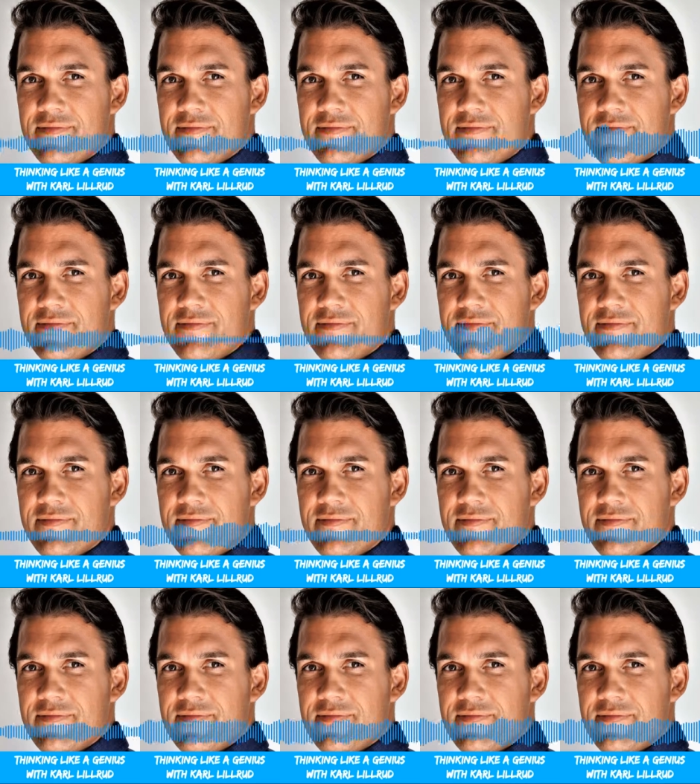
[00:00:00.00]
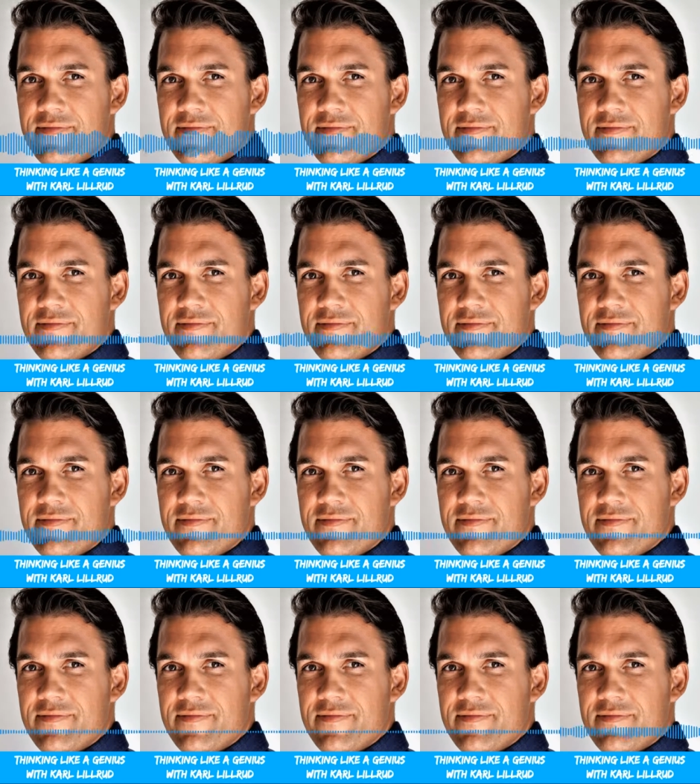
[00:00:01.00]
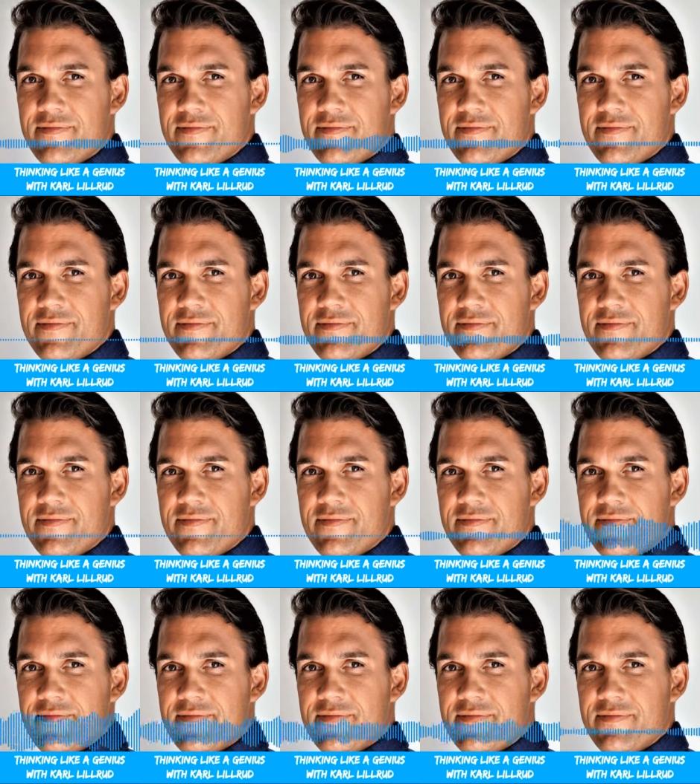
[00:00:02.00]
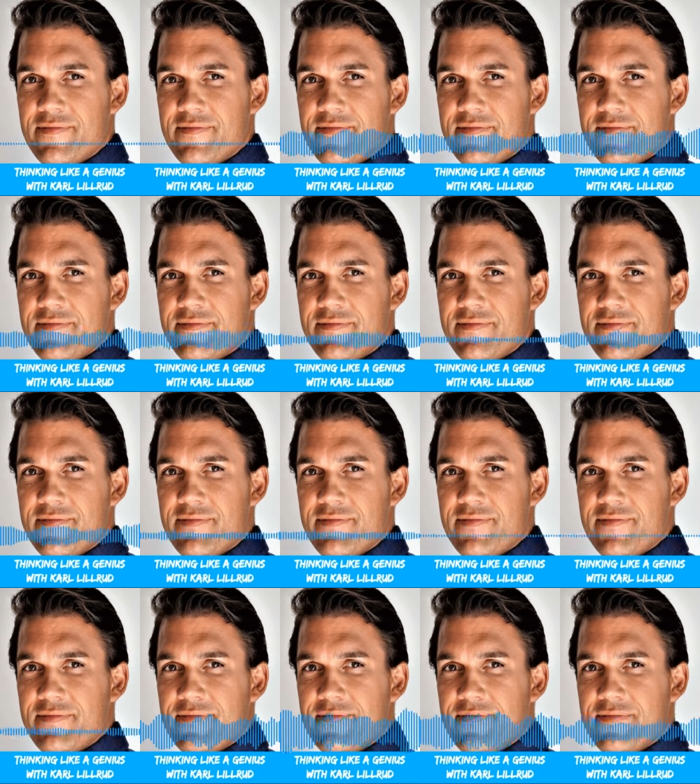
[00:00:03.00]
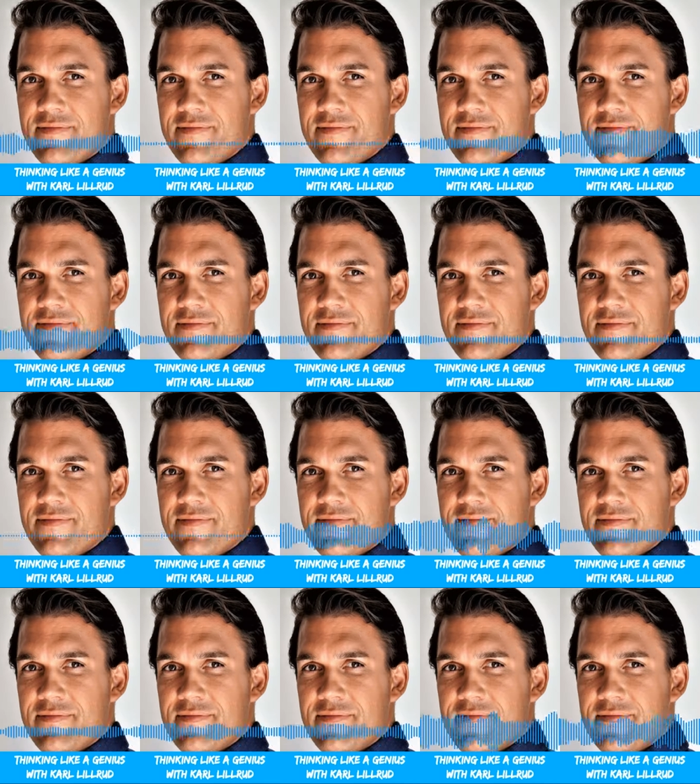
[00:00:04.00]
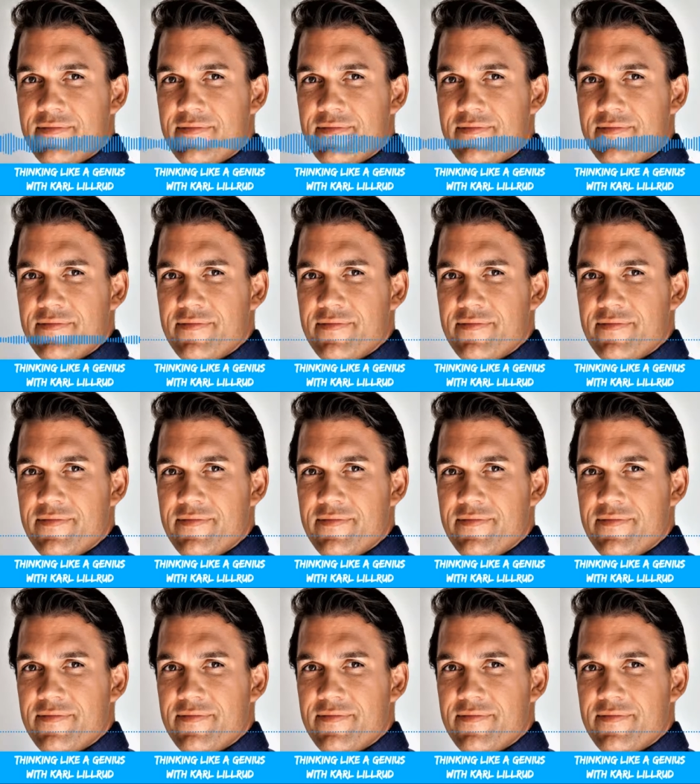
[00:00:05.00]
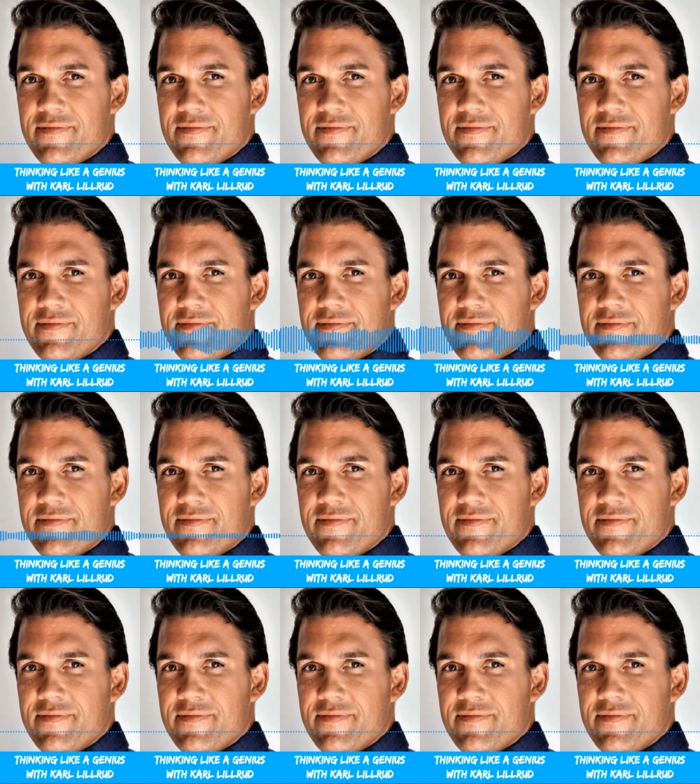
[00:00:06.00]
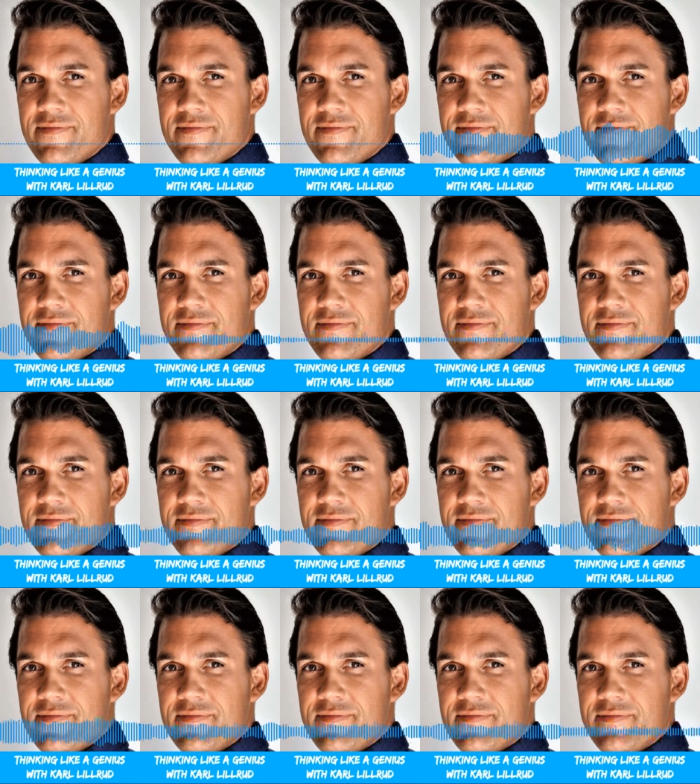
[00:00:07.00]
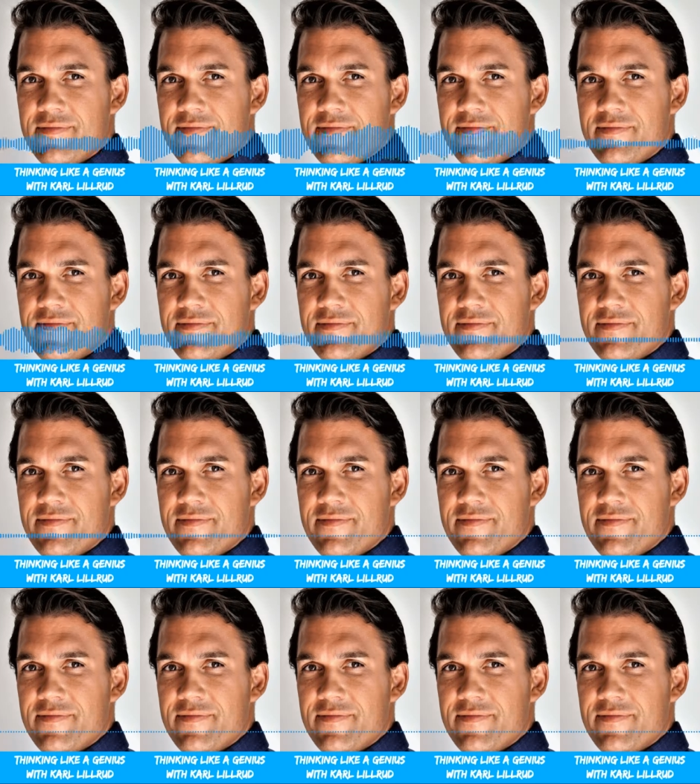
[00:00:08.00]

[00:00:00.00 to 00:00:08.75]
some wind in the air and you could feel, feel the smell from from summer and everybody in the audience